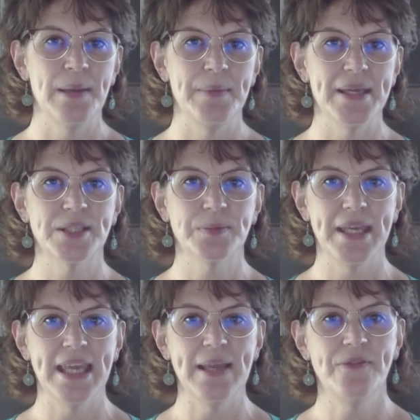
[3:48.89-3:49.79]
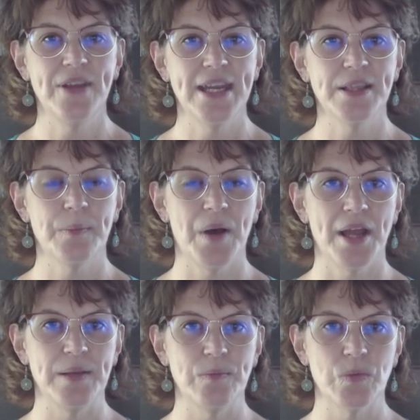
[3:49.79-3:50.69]
because we keep feeding the
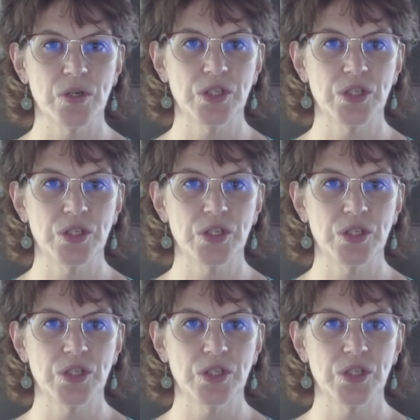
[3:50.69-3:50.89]
body more